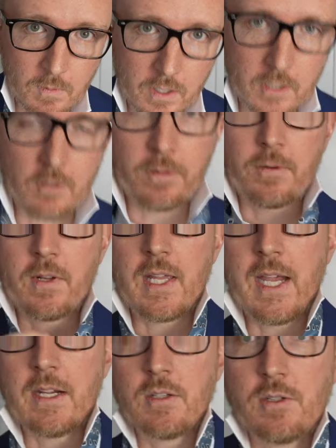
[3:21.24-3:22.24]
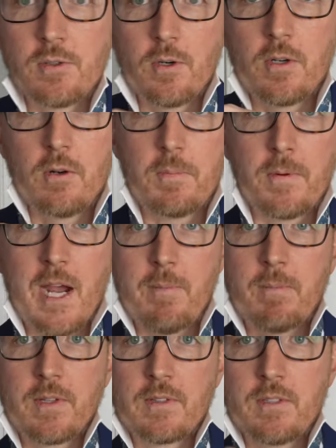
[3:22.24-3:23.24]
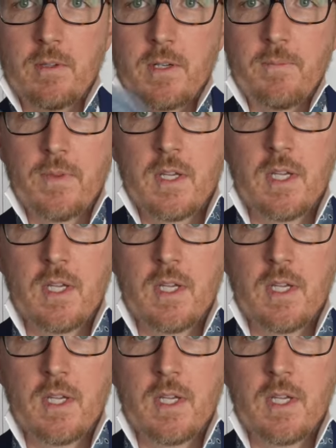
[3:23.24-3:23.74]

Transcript: Wanna go through it again? Sure, no problem, let's do it.